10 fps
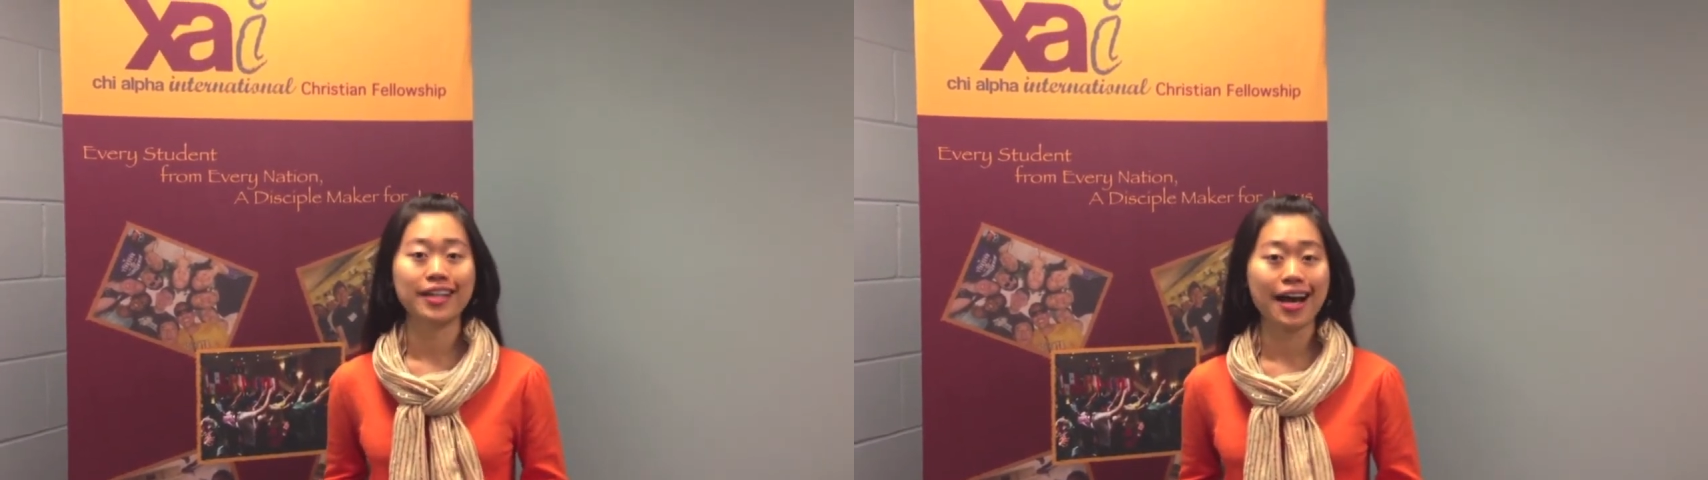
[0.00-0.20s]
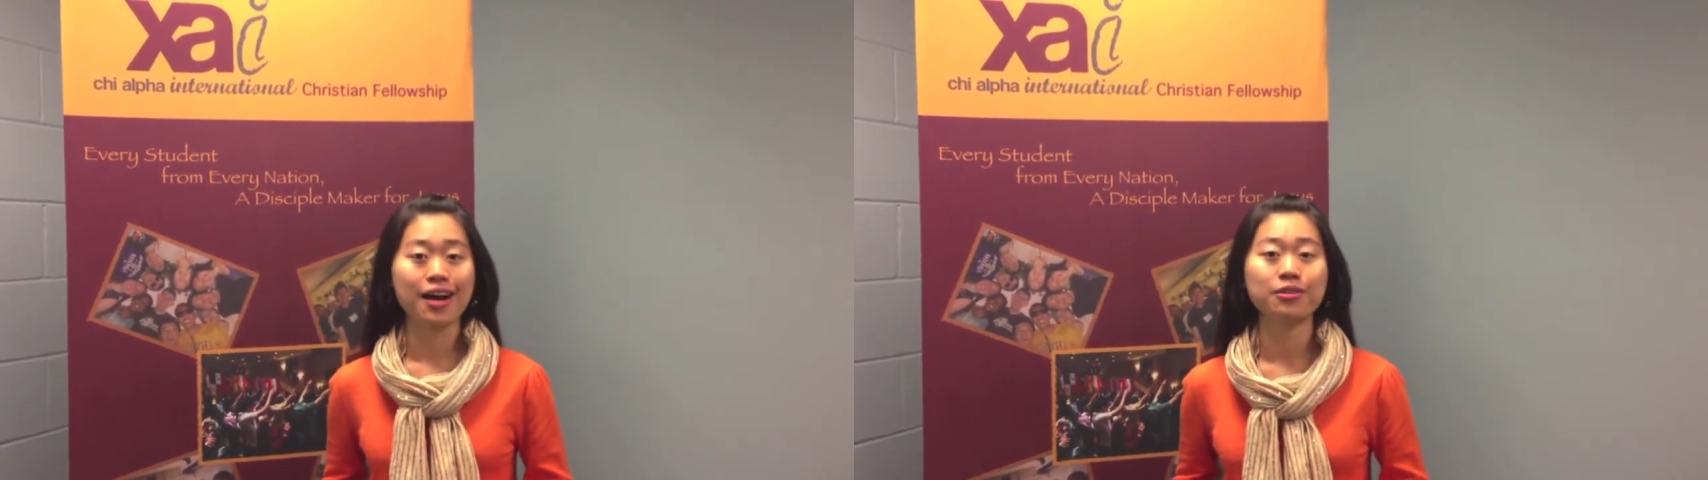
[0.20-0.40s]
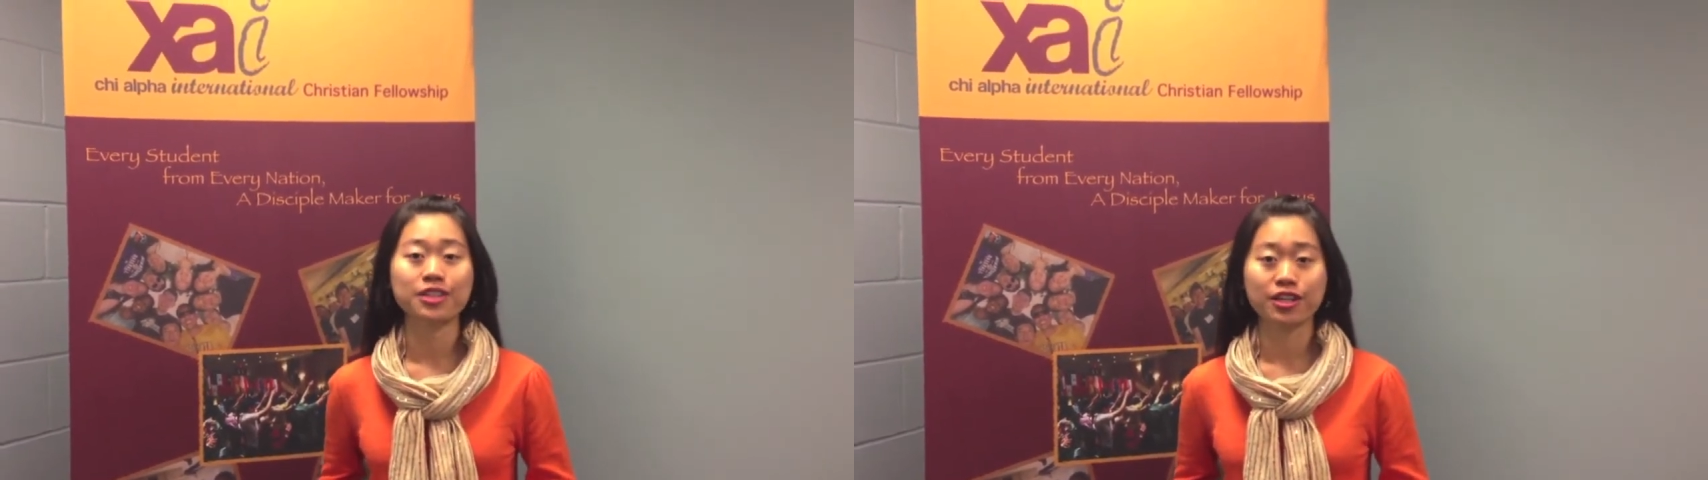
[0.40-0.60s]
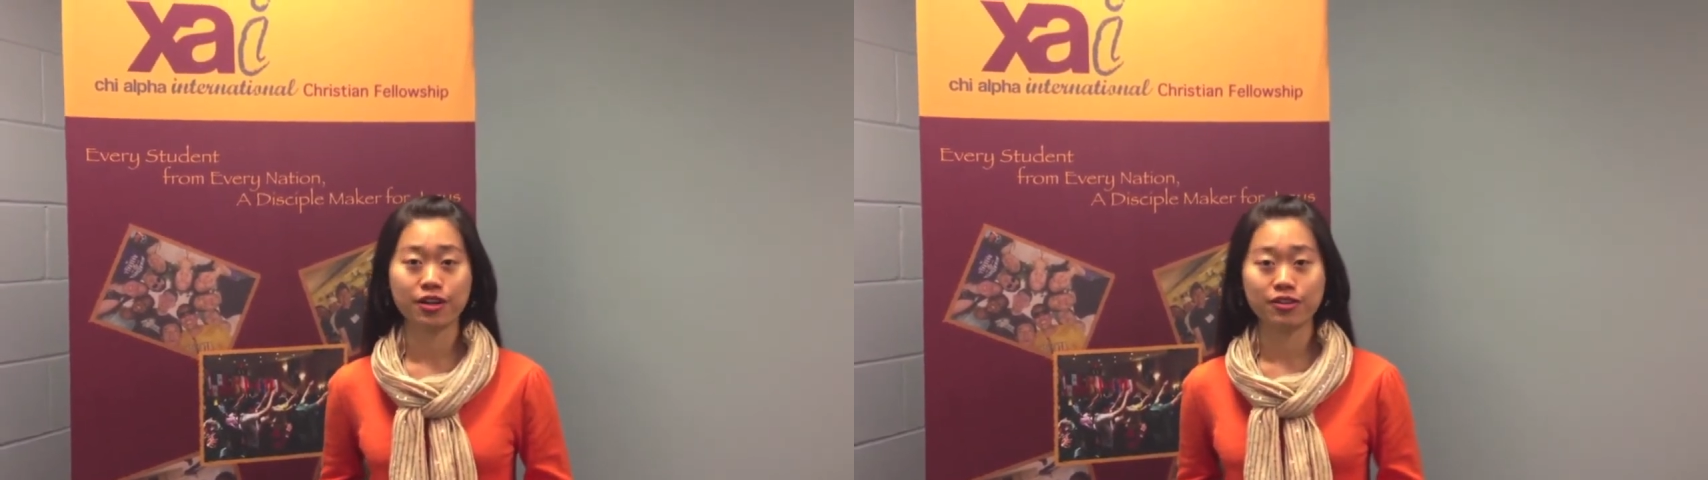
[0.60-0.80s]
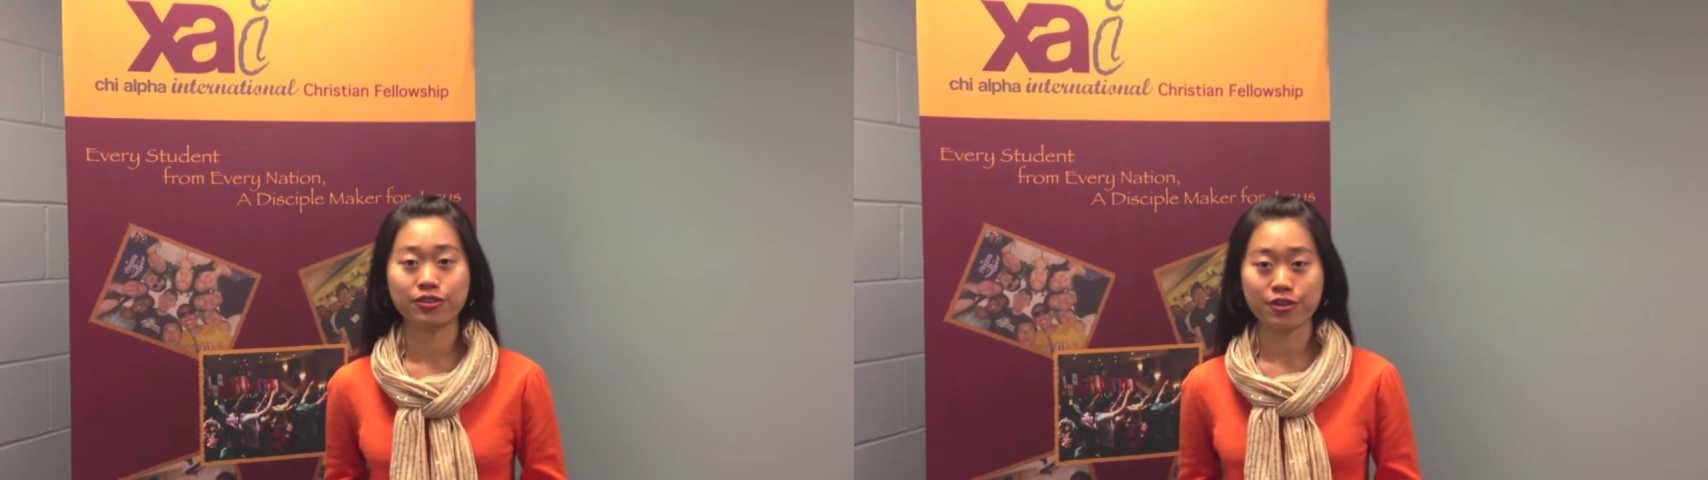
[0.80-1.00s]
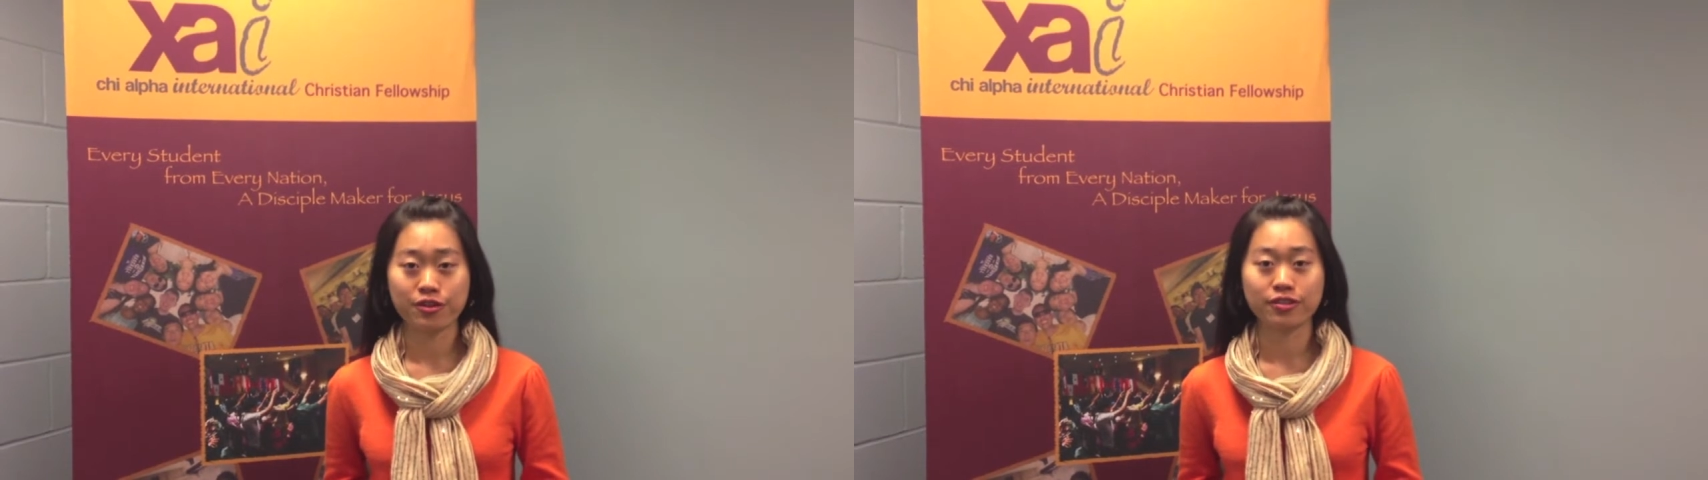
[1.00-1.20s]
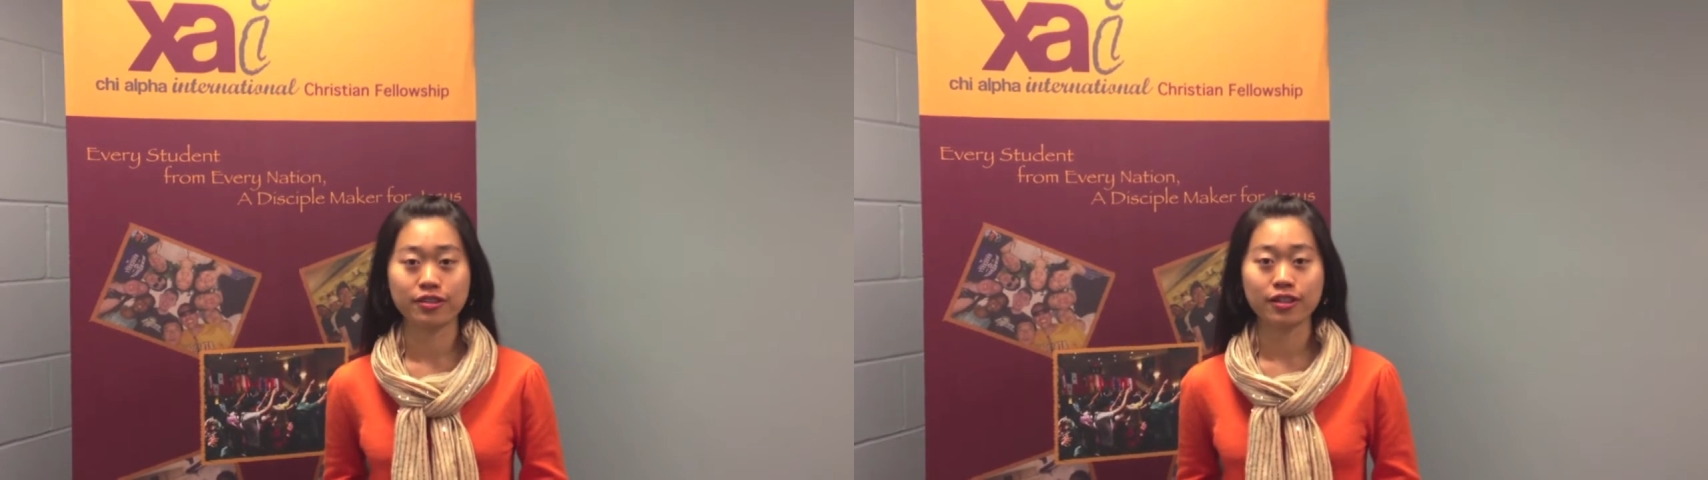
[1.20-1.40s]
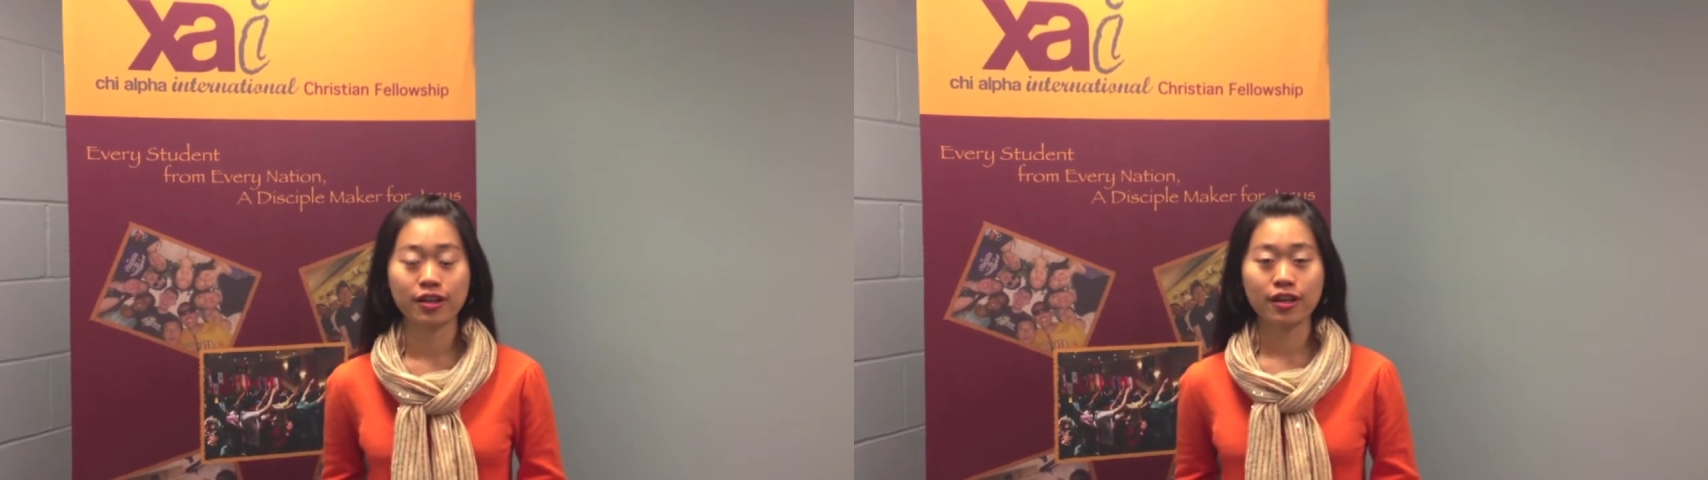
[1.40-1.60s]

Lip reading: doubt, and concerns.